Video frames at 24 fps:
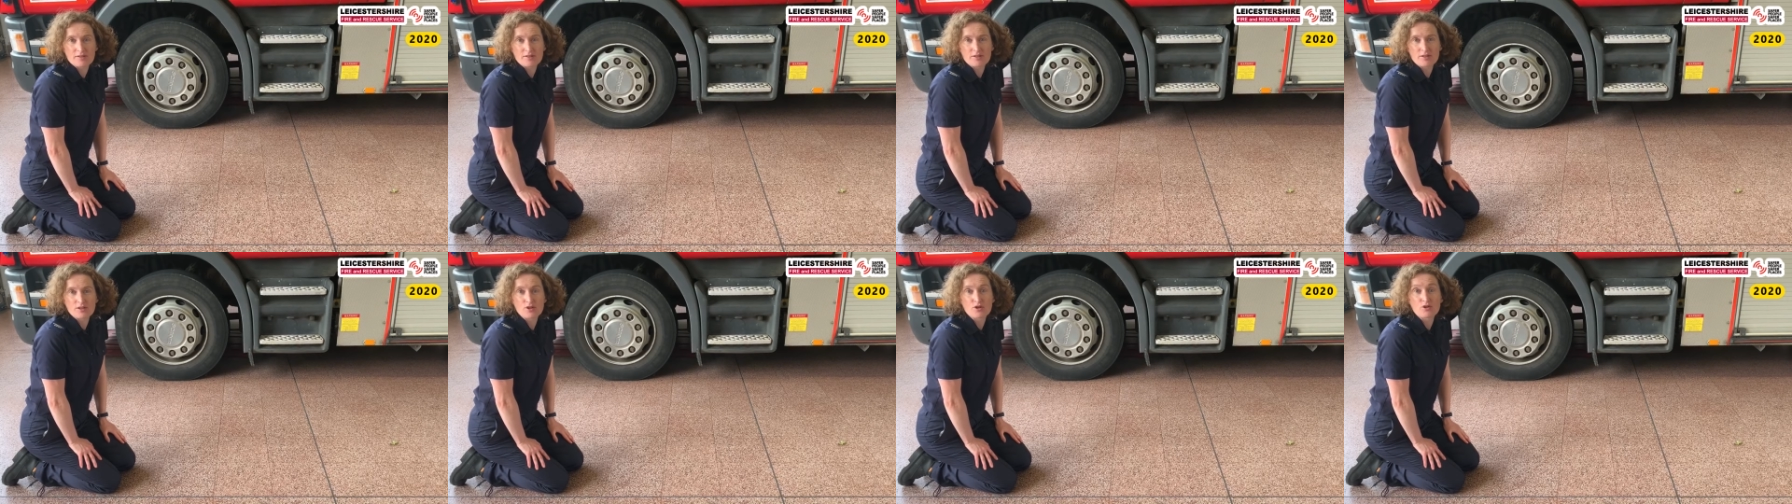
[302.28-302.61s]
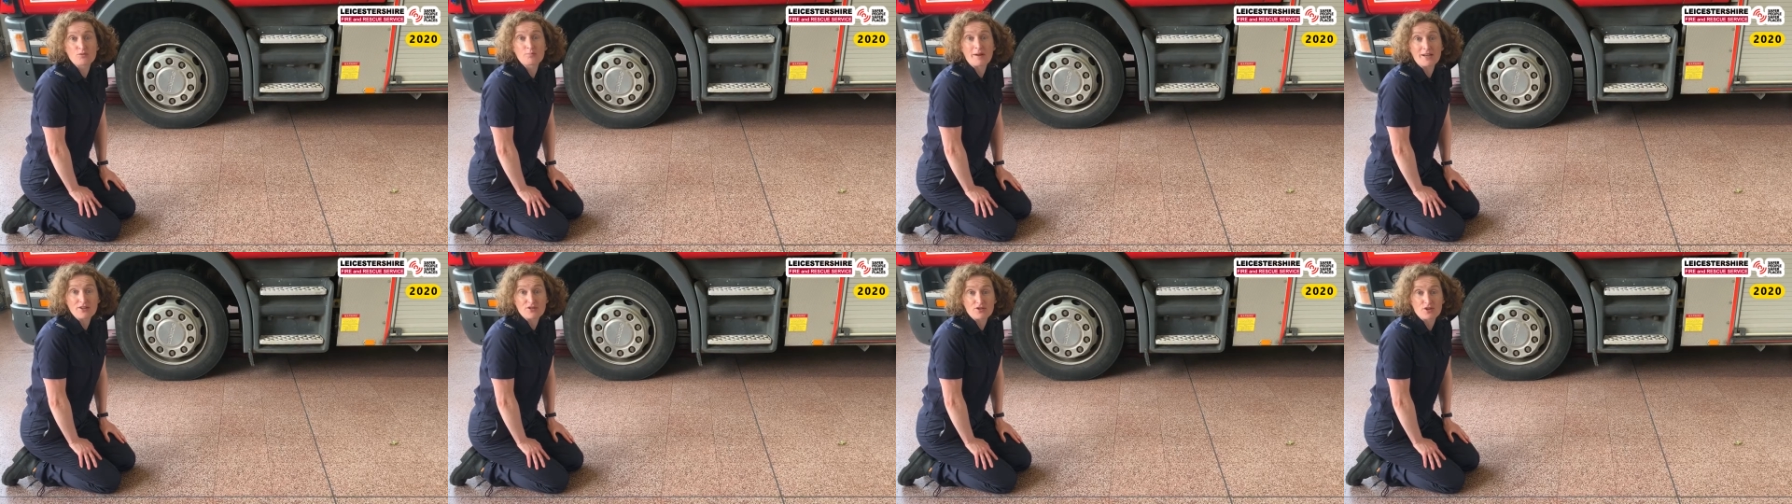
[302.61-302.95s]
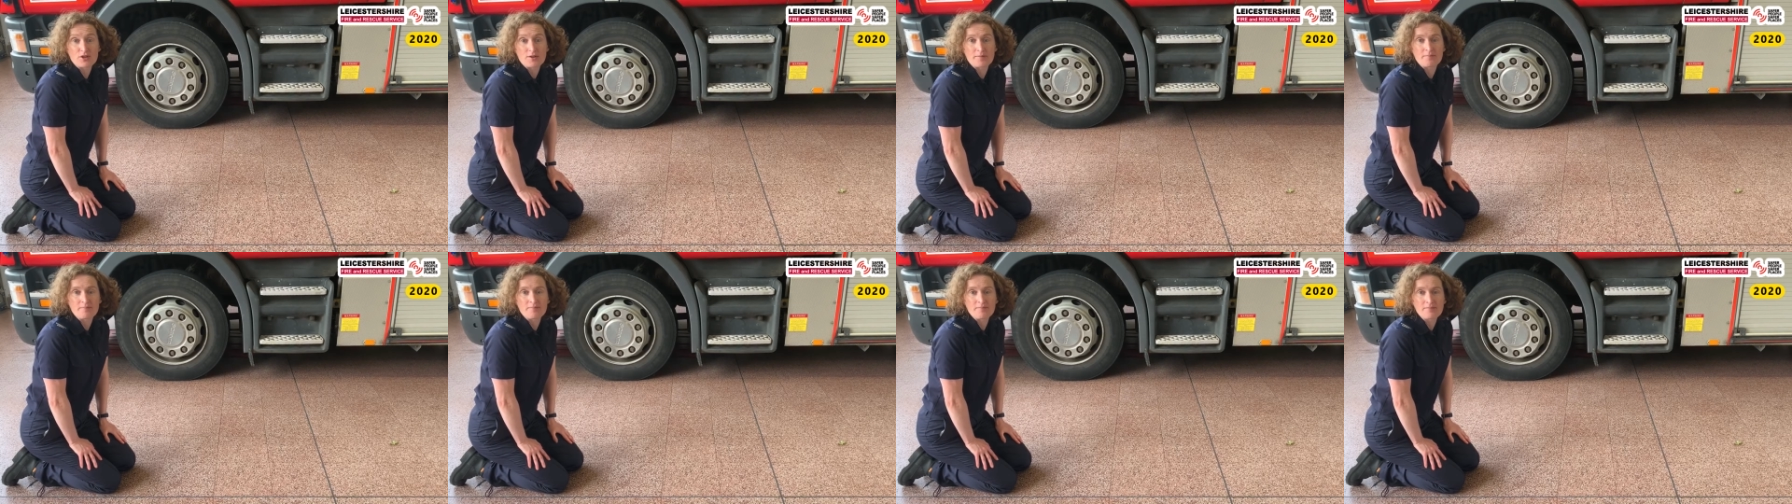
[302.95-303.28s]
your
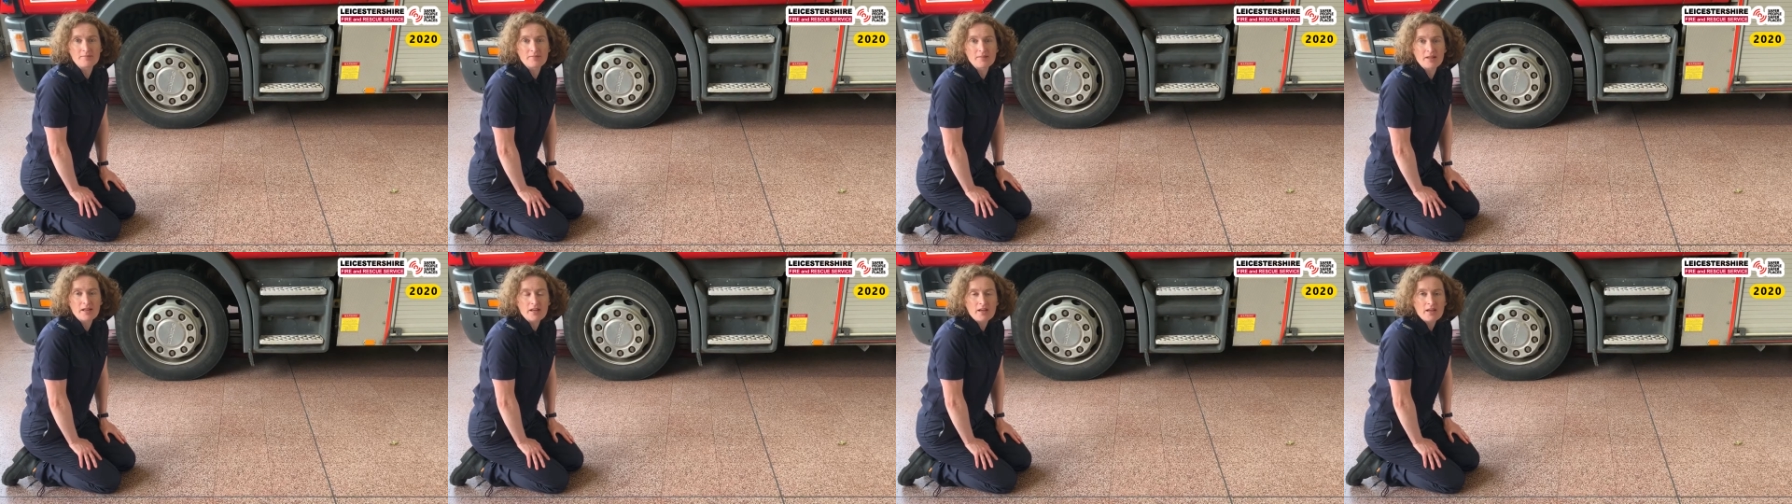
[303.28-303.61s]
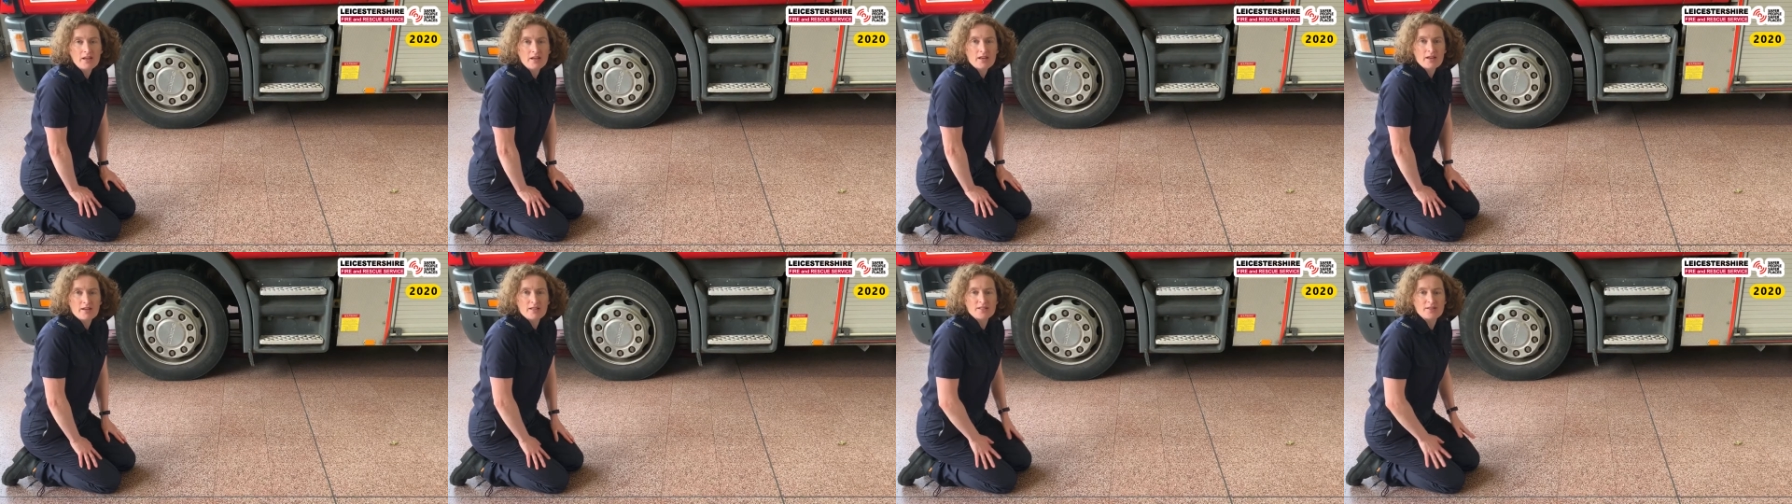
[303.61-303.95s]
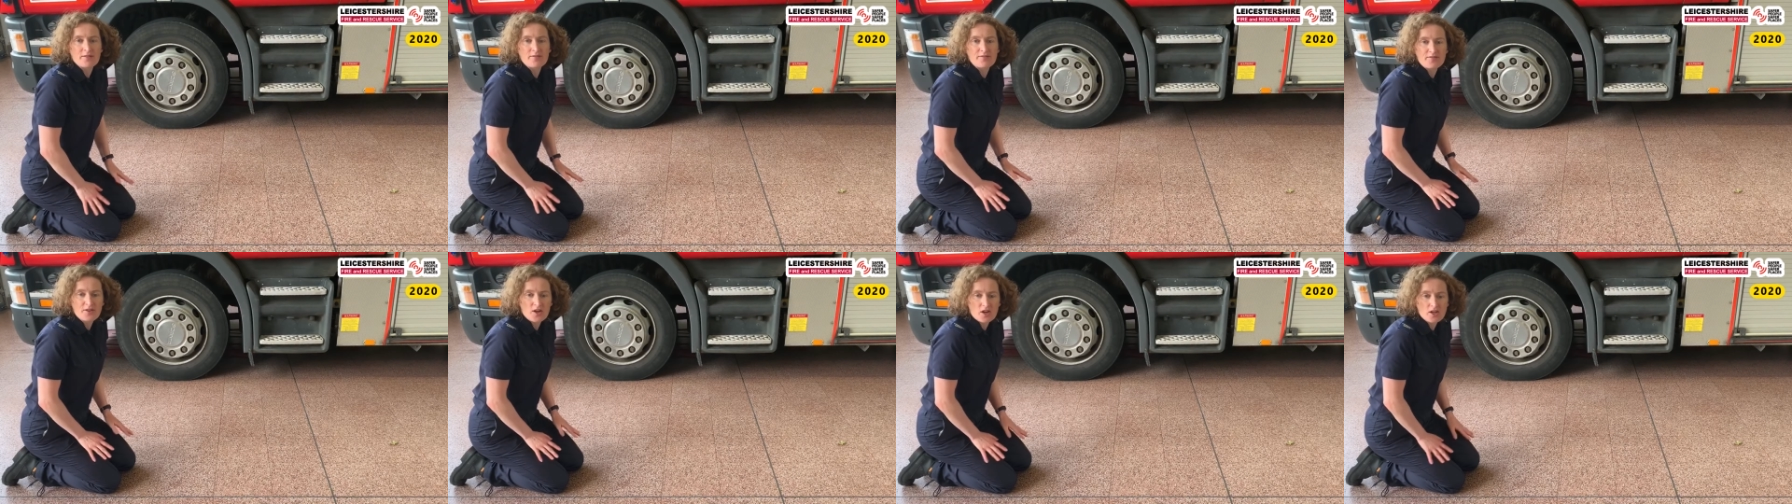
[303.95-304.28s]
bedroom. So
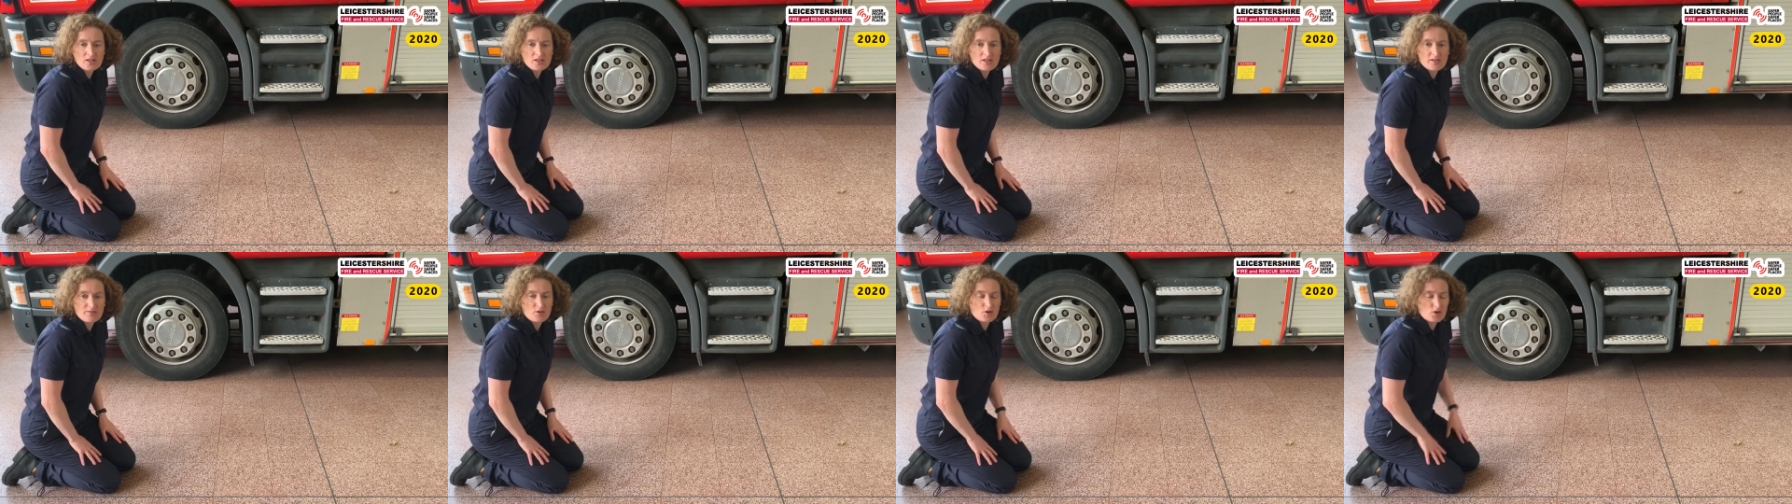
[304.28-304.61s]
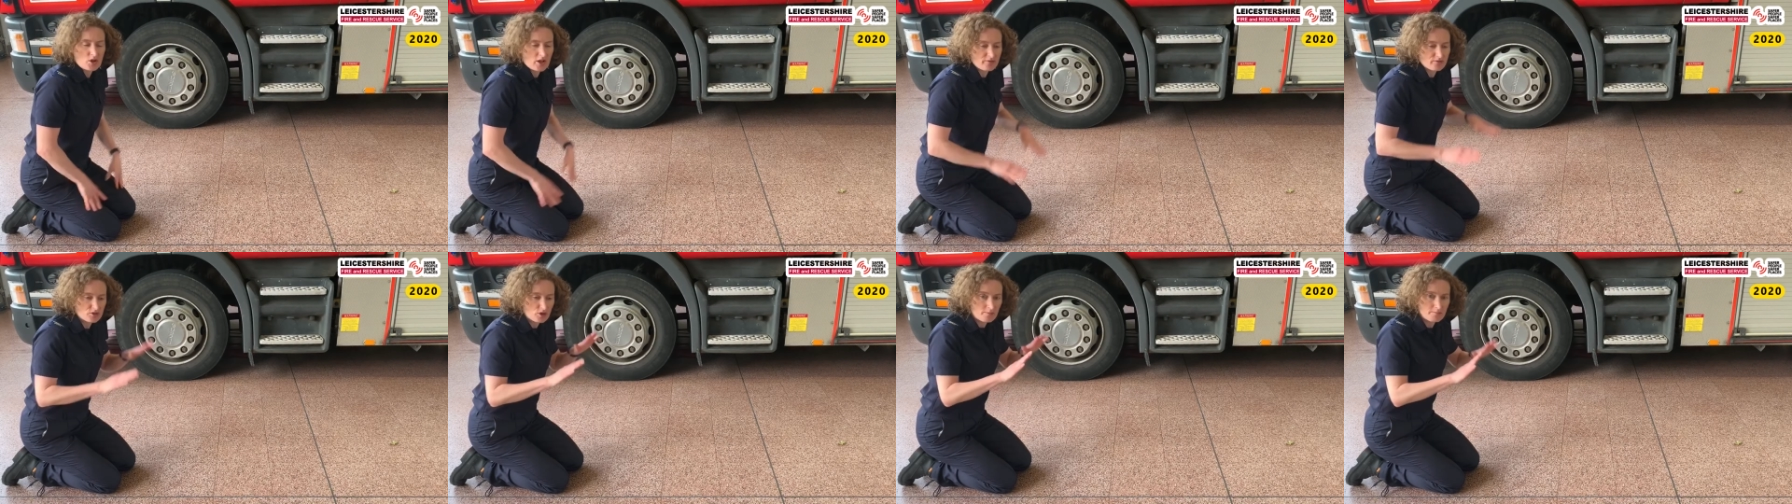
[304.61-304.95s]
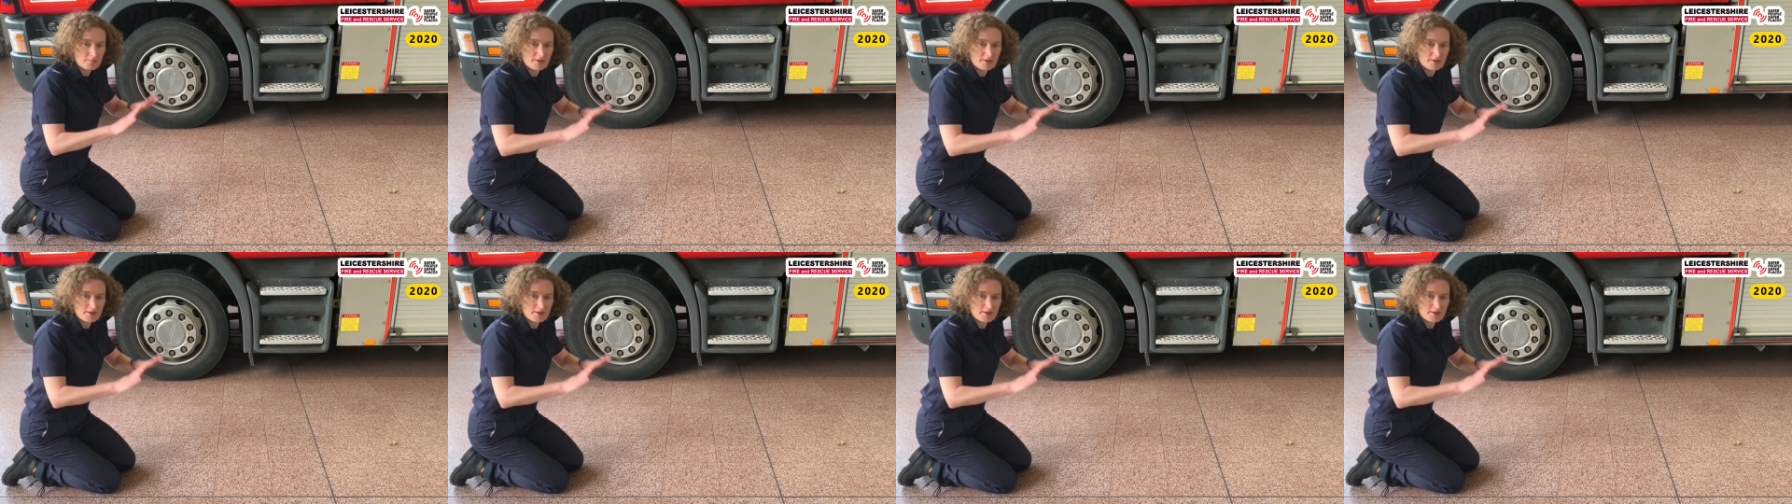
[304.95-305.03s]
first of all, I've got